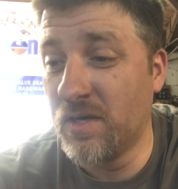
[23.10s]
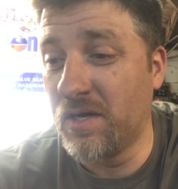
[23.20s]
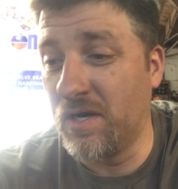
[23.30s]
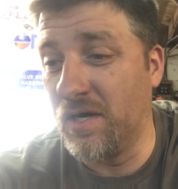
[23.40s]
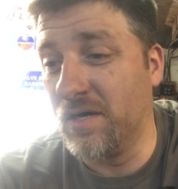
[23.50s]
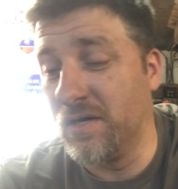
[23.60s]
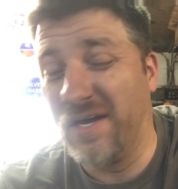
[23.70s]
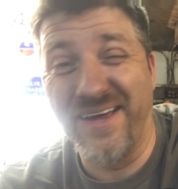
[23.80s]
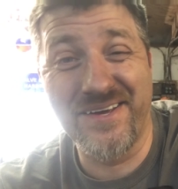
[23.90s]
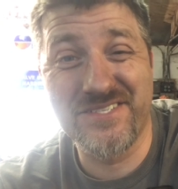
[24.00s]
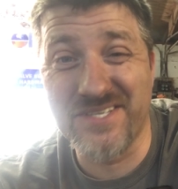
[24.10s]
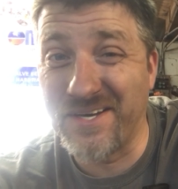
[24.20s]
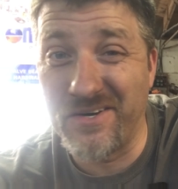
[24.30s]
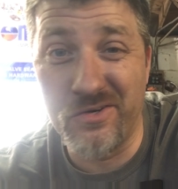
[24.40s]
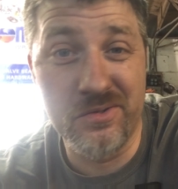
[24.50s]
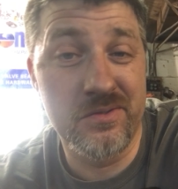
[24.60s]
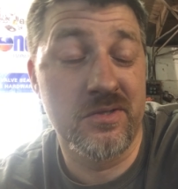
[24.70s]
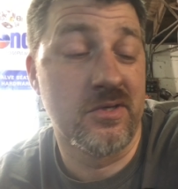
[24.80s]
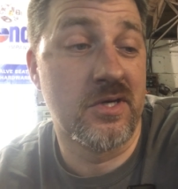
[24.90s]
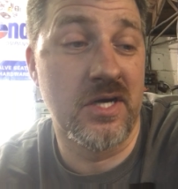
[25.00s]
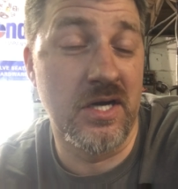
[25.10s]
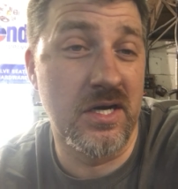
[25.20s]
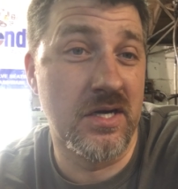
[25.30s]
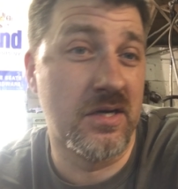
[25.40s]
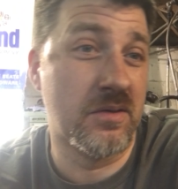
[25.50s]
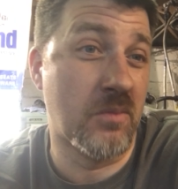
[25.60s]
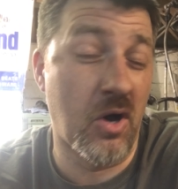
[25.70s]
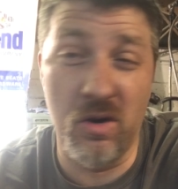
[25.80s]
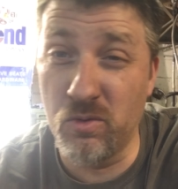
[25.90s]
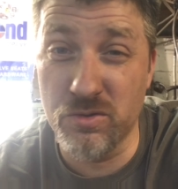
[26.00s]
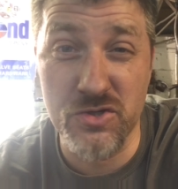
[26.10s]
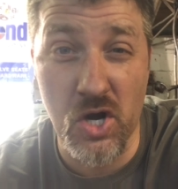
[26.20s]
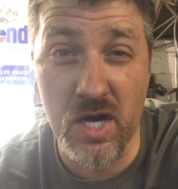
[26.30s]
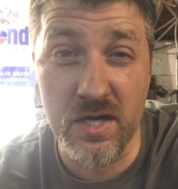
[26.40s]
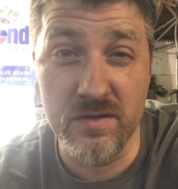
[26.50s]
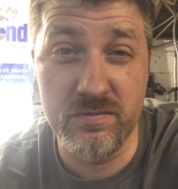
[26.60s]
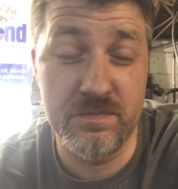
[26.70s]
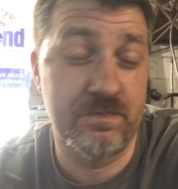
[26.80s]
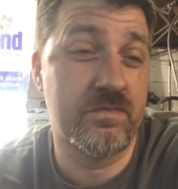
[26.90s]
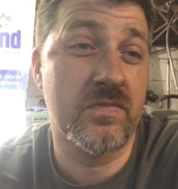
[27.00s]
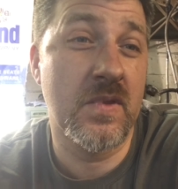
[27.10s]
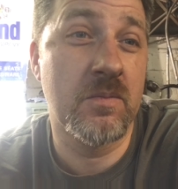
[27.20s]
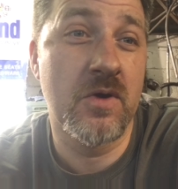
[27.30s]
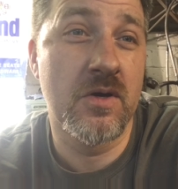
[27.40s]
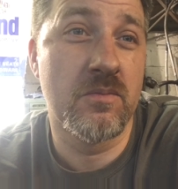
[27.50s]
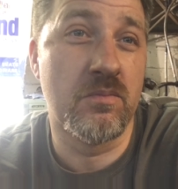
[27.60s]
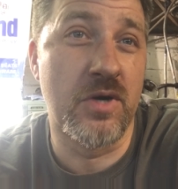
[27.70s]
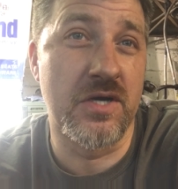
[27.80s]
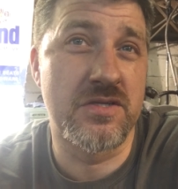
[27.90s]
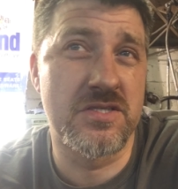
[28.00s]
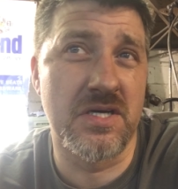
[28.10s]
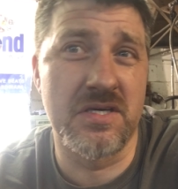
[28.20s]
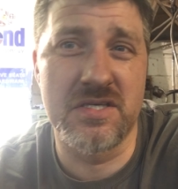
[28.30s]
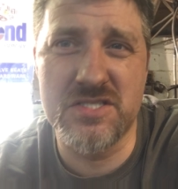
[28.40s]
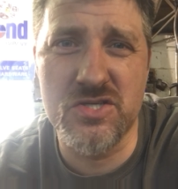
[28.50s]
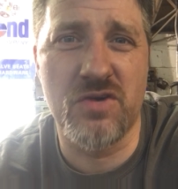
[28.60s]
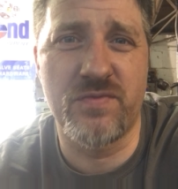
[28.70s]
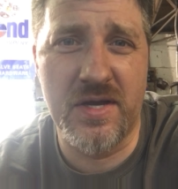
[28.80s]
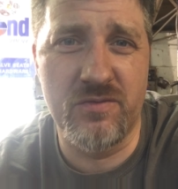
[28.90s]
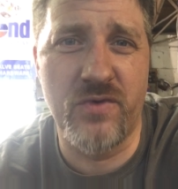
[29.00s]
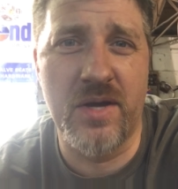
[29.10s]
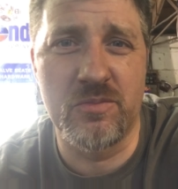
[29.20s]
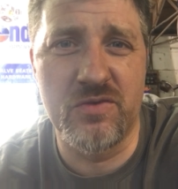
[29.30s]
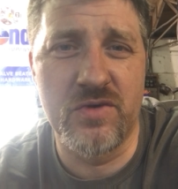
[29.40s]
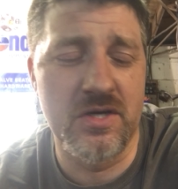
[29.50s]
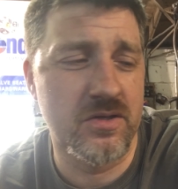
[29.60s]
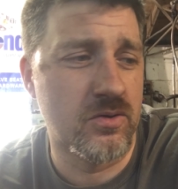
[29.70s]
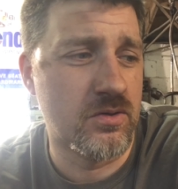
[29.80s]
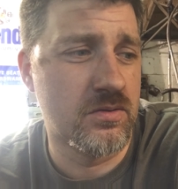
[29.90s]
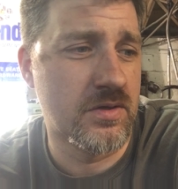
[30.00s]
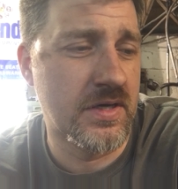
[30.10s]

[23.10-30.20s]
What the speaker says: XL, all-wheel drive. But this is our family vehicle.